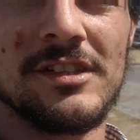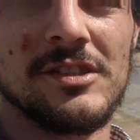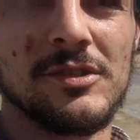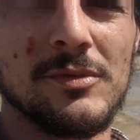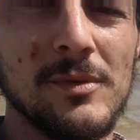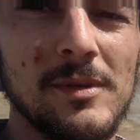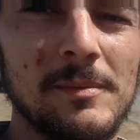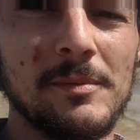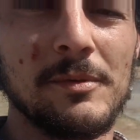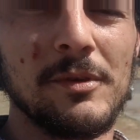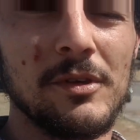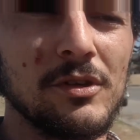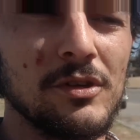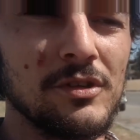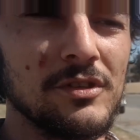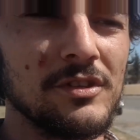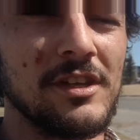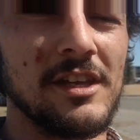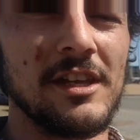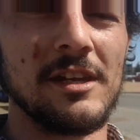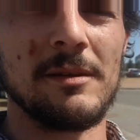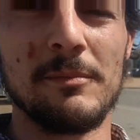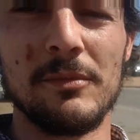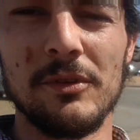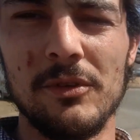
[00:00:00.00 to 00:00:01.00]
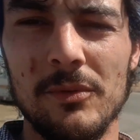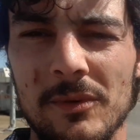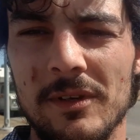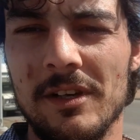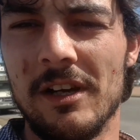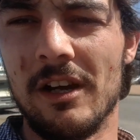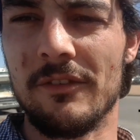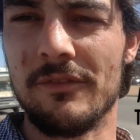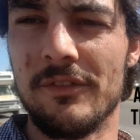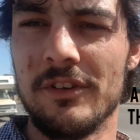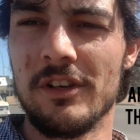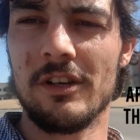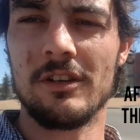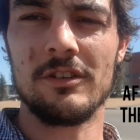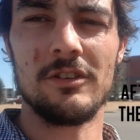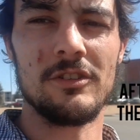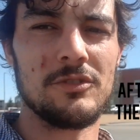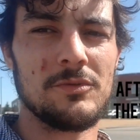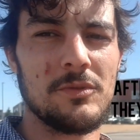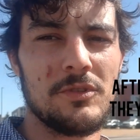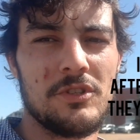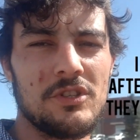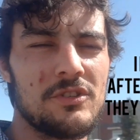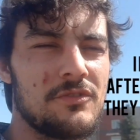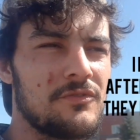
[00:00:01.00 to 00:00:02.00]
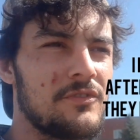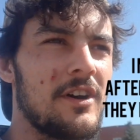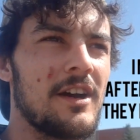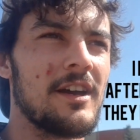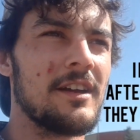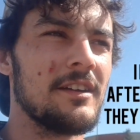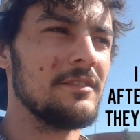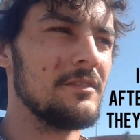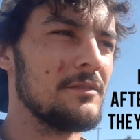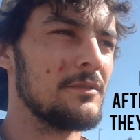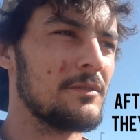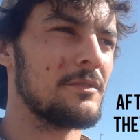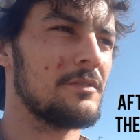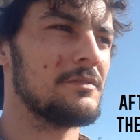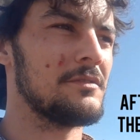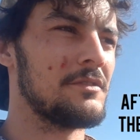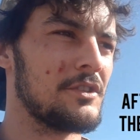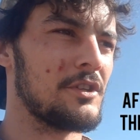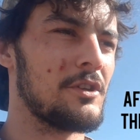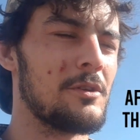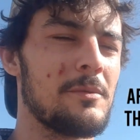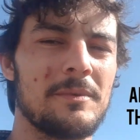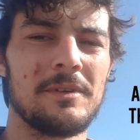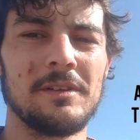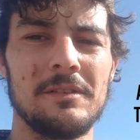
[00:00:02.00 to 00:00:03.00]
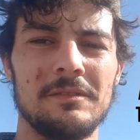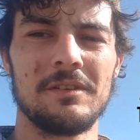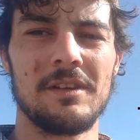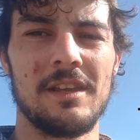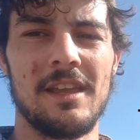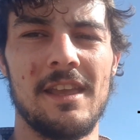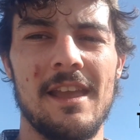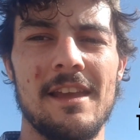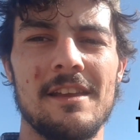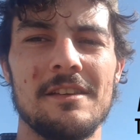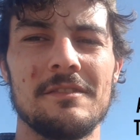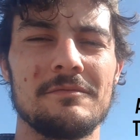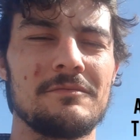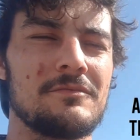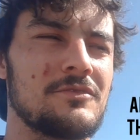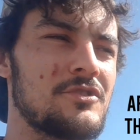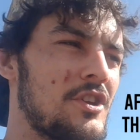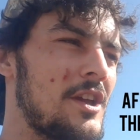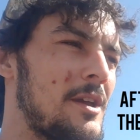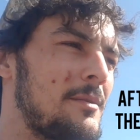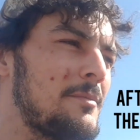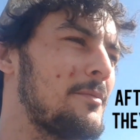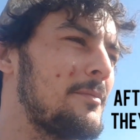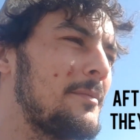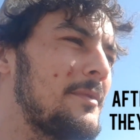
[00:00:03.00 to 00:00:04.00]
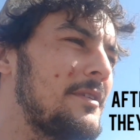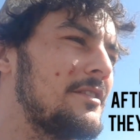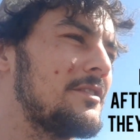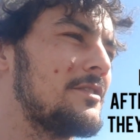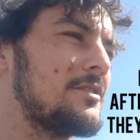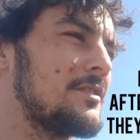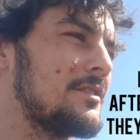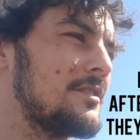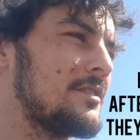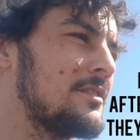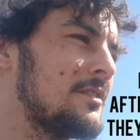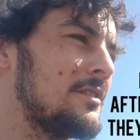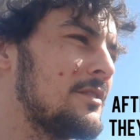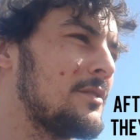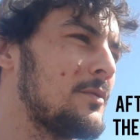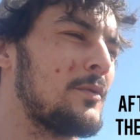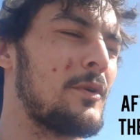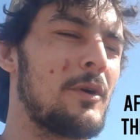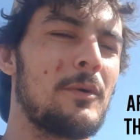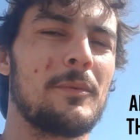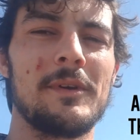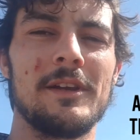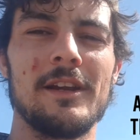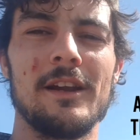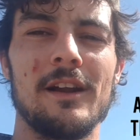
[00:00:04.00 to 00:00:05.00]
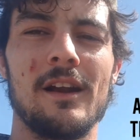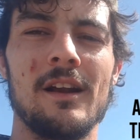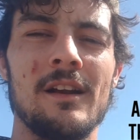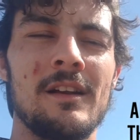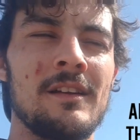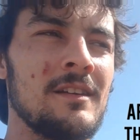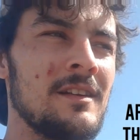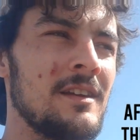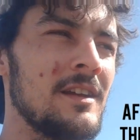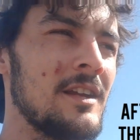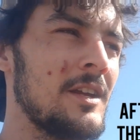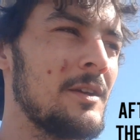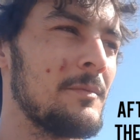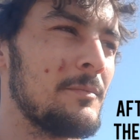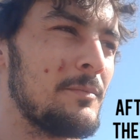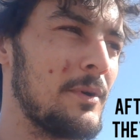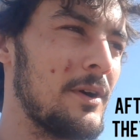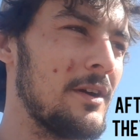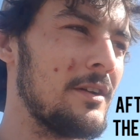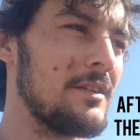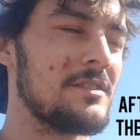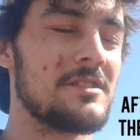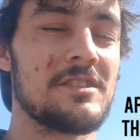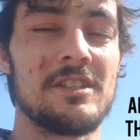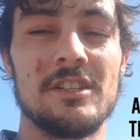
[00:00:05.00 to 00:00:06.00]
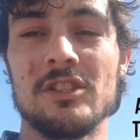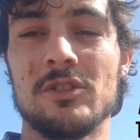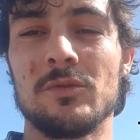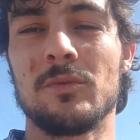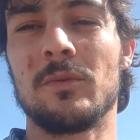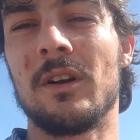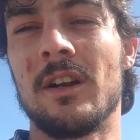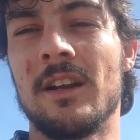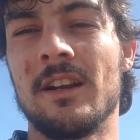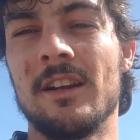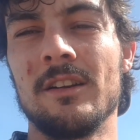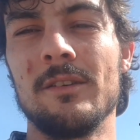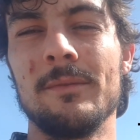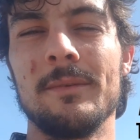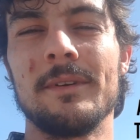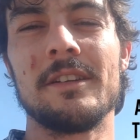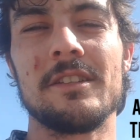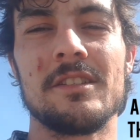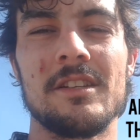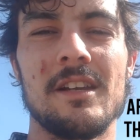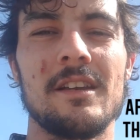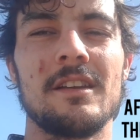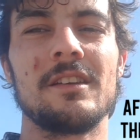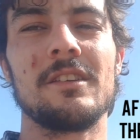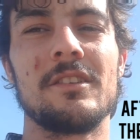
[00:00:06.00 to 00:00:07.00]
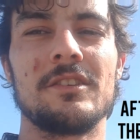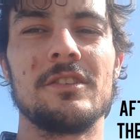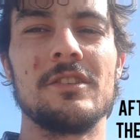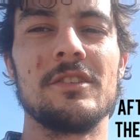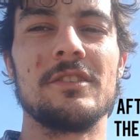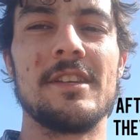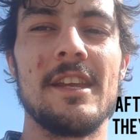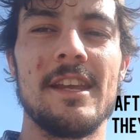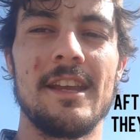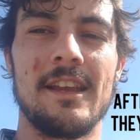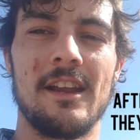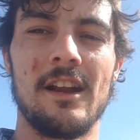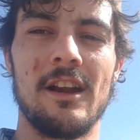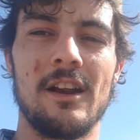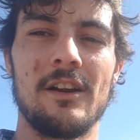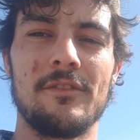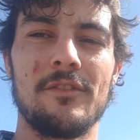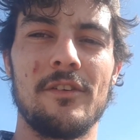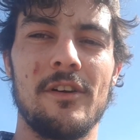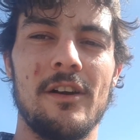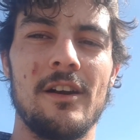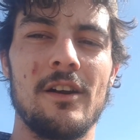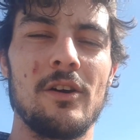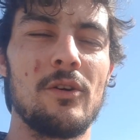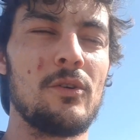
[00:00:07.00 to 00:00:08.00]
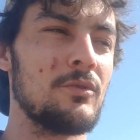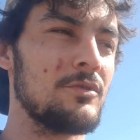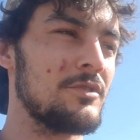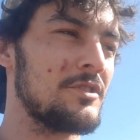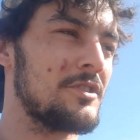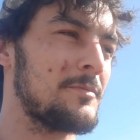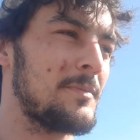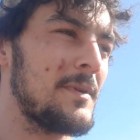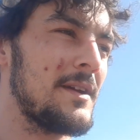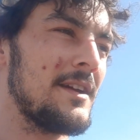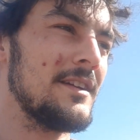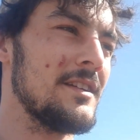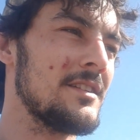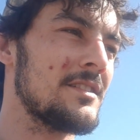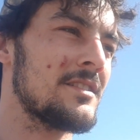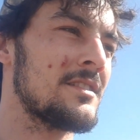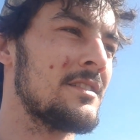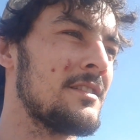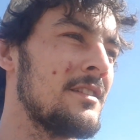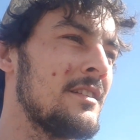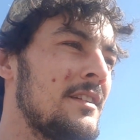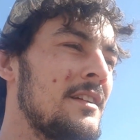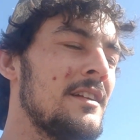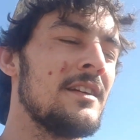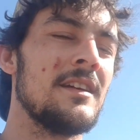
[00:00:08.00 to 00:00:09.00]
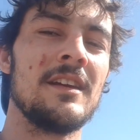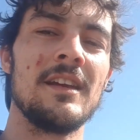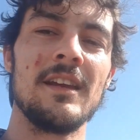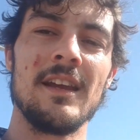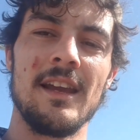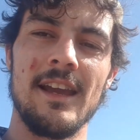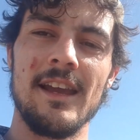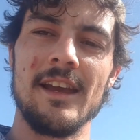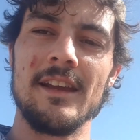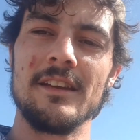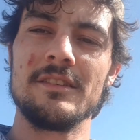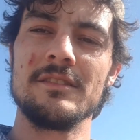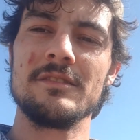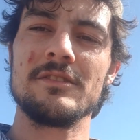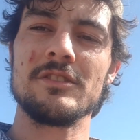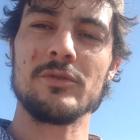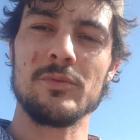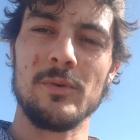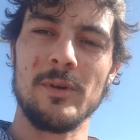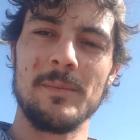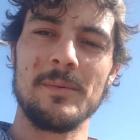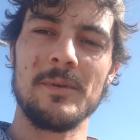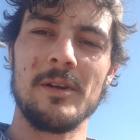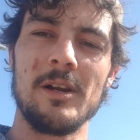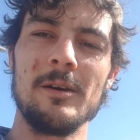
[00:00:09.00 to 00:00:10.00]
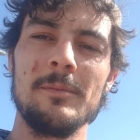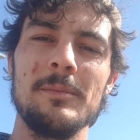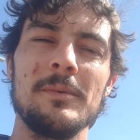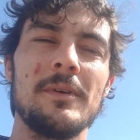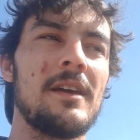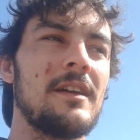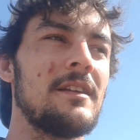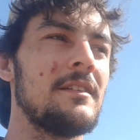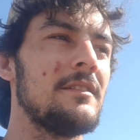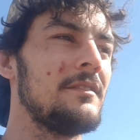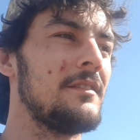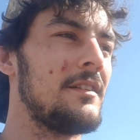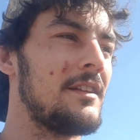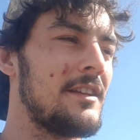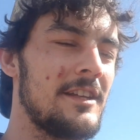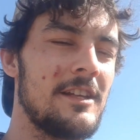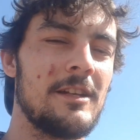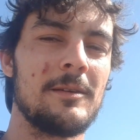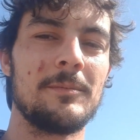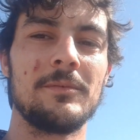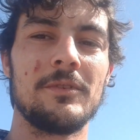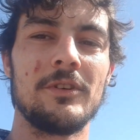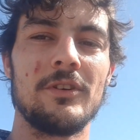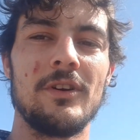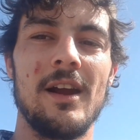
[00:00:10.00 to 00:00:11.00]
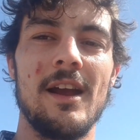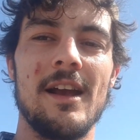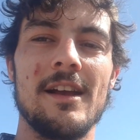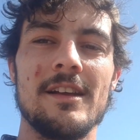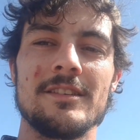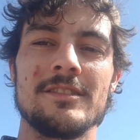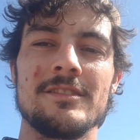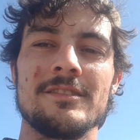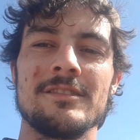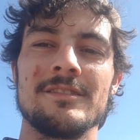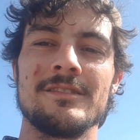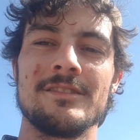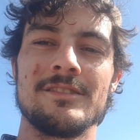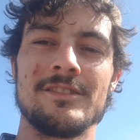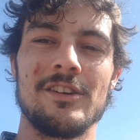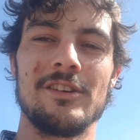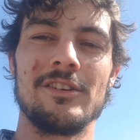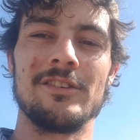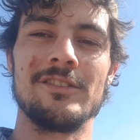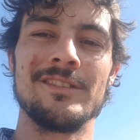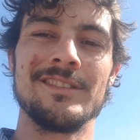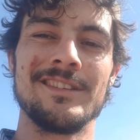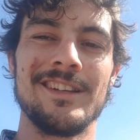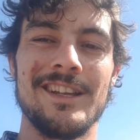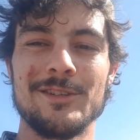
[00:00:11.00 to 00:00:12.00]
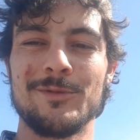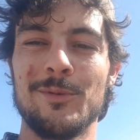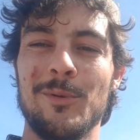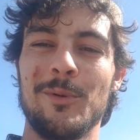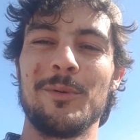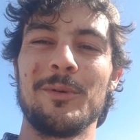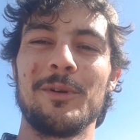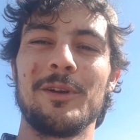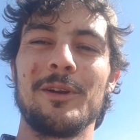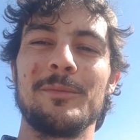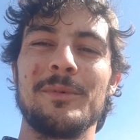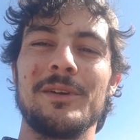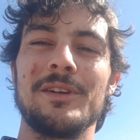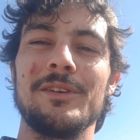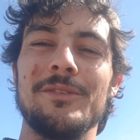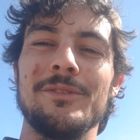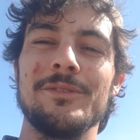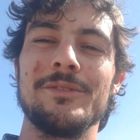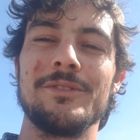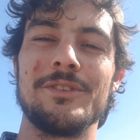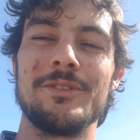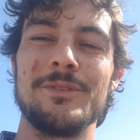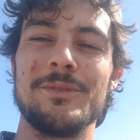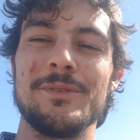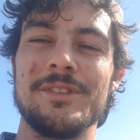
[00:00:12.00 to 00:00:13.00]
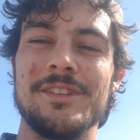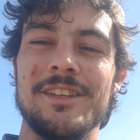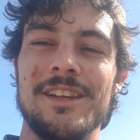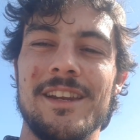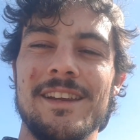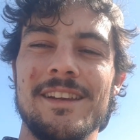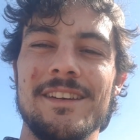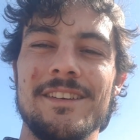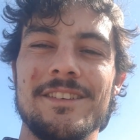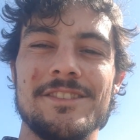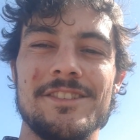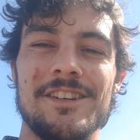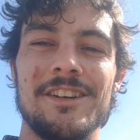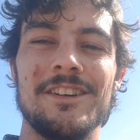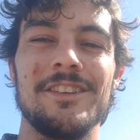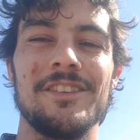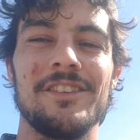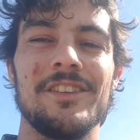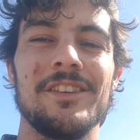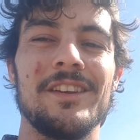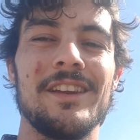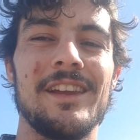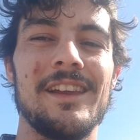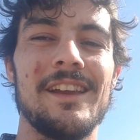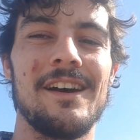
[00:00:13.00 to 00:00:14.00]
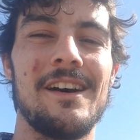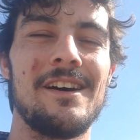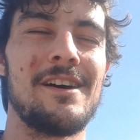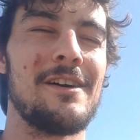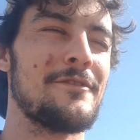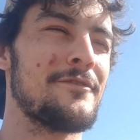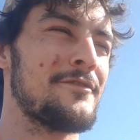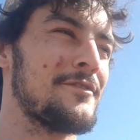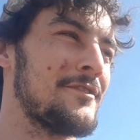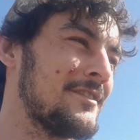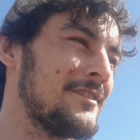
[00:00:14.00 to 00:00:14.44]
sweeper couldn't get in between our vehicles, which is fine, you know what I mean, you can't jam them into where we are. But since we're here, we decided to take care of our own space and sweep it up and clean up the grass. So that's what we're going to be doing today to start the day off.